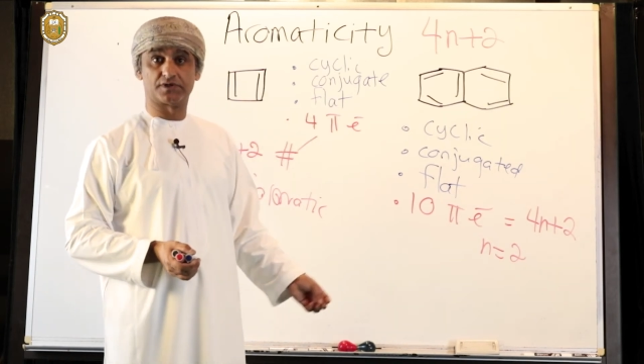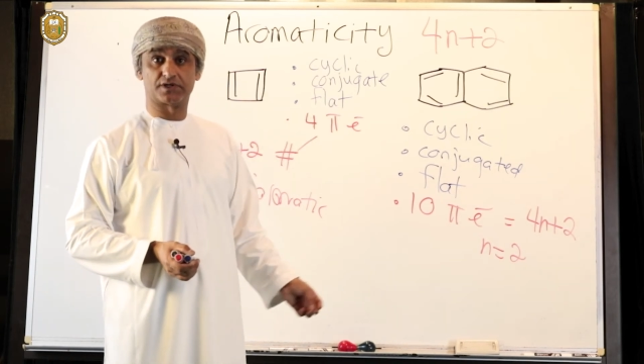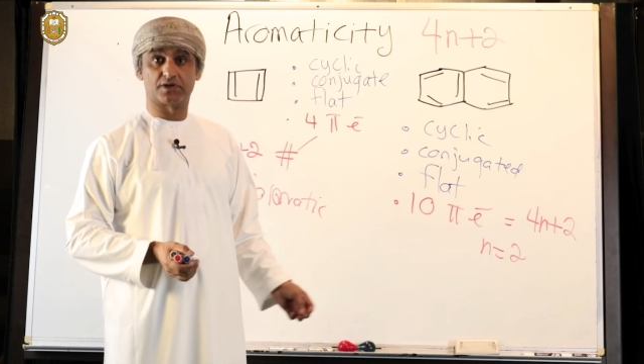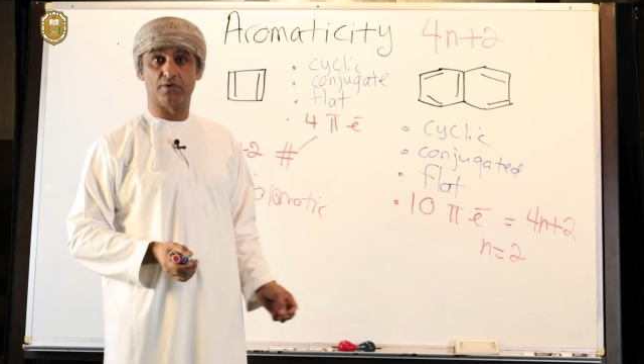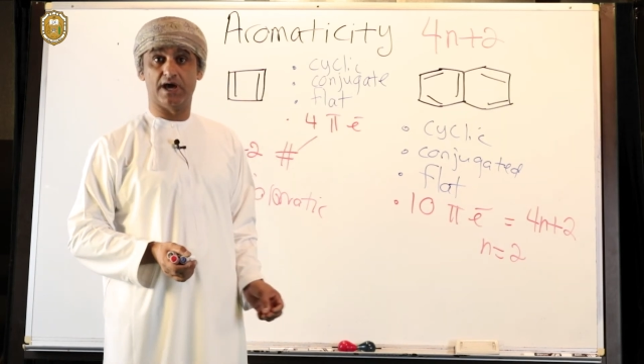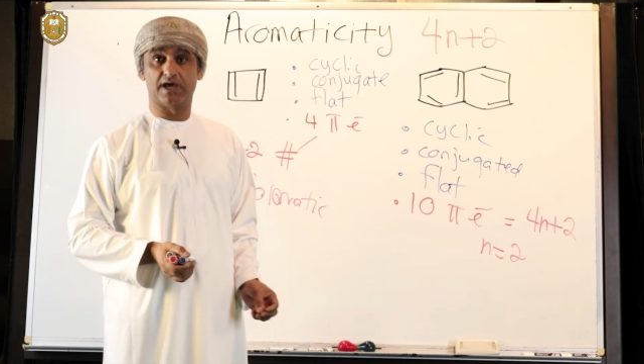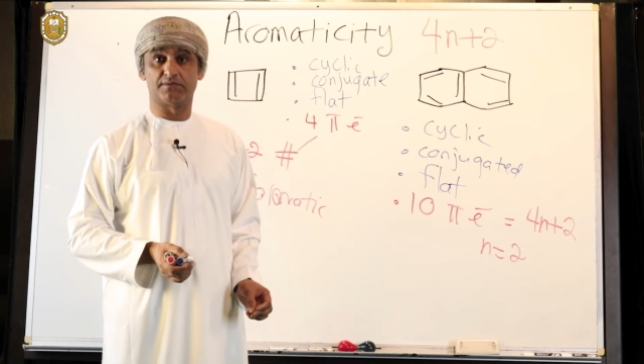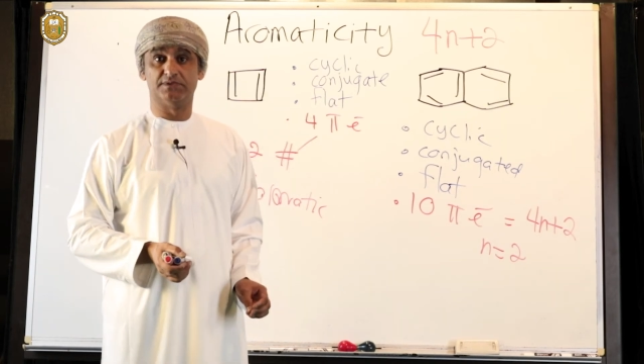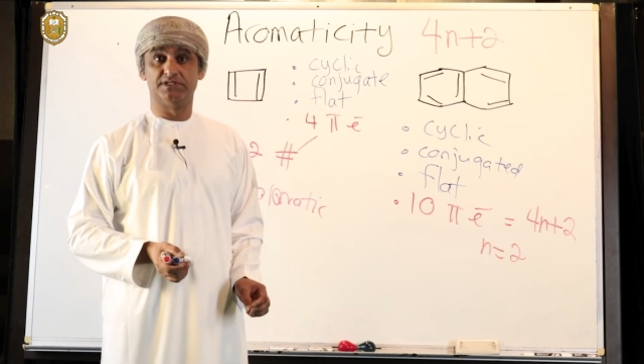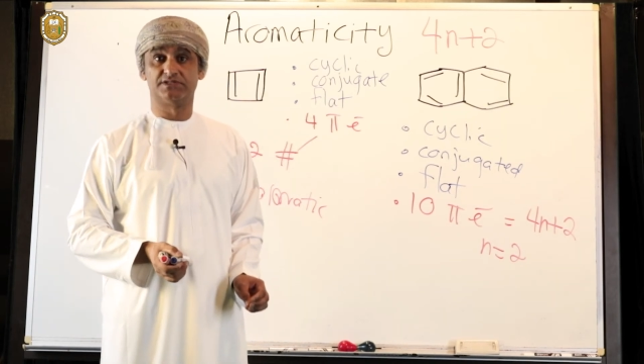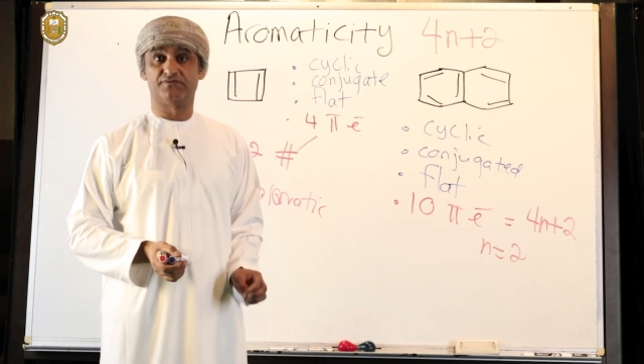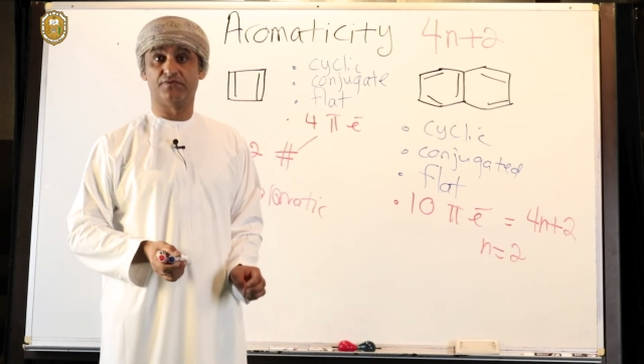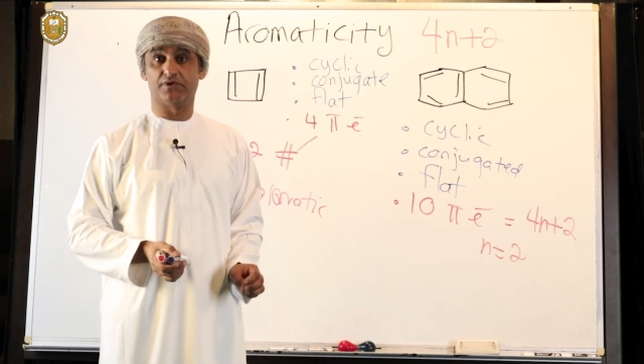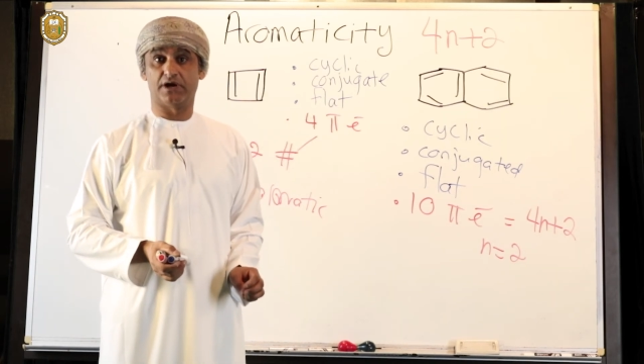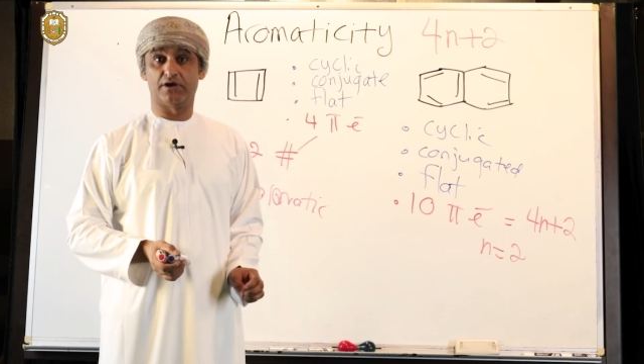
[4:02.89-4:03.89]
requirements
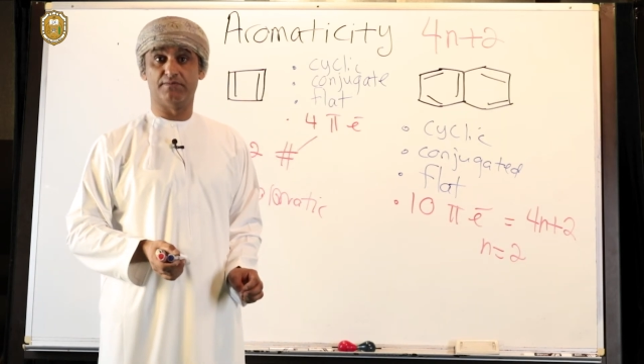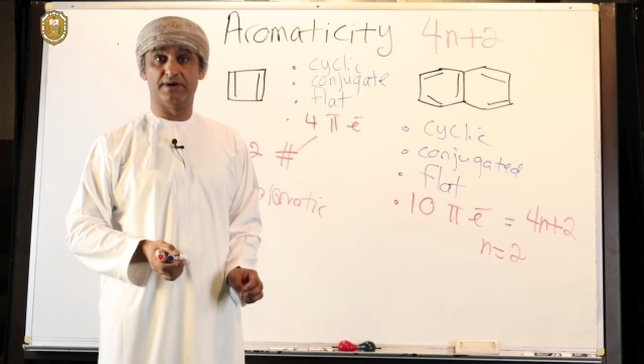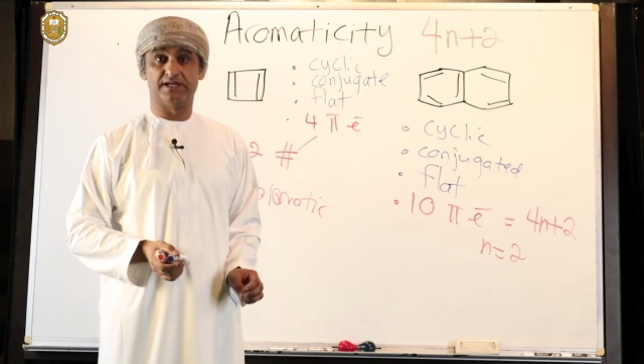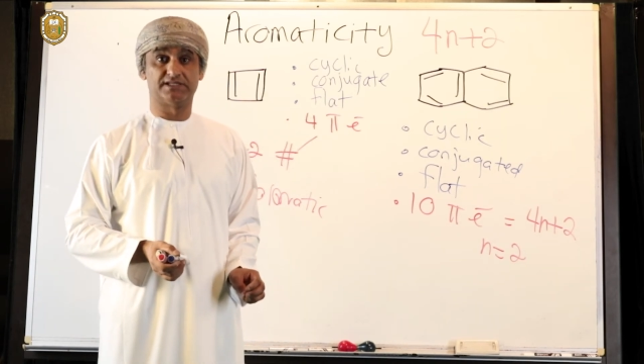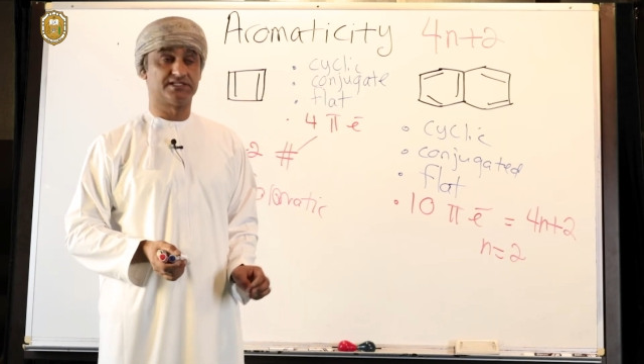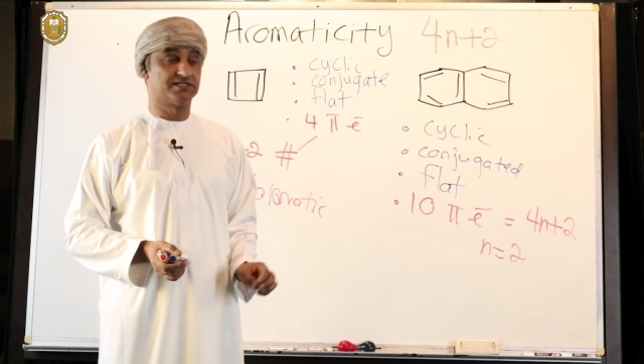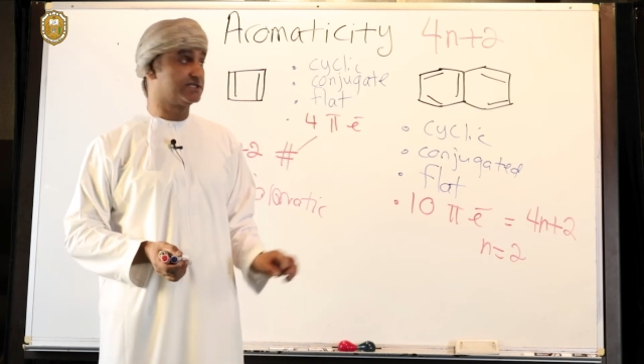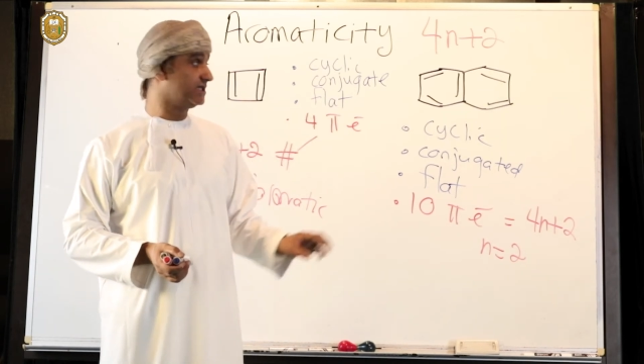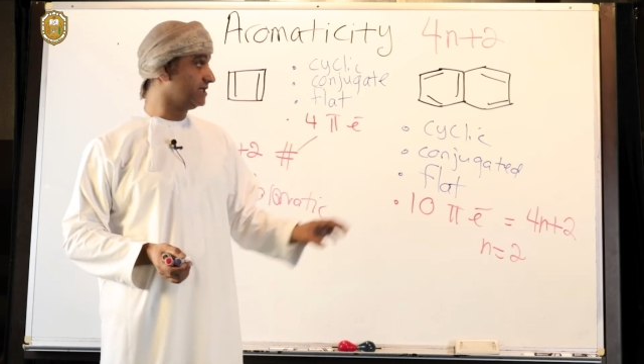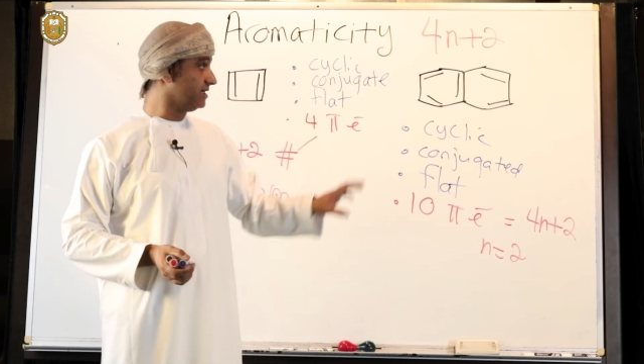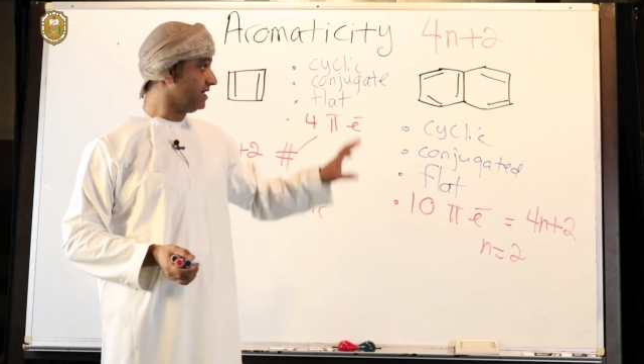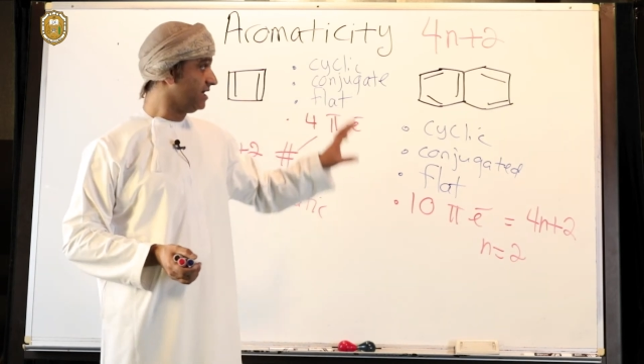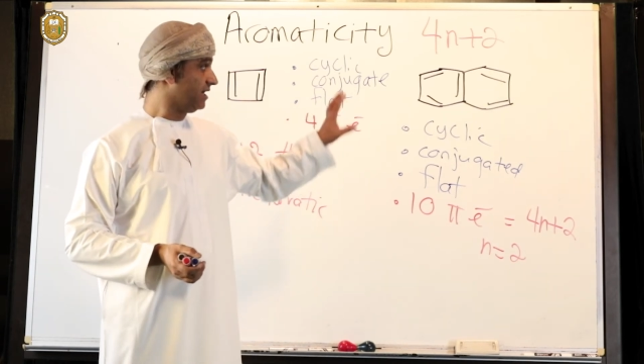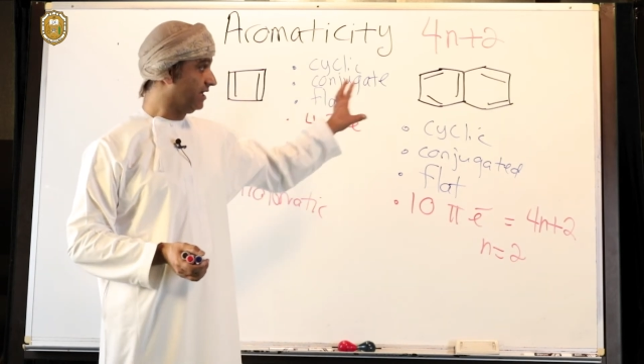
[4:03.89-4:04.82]
for aromaticity,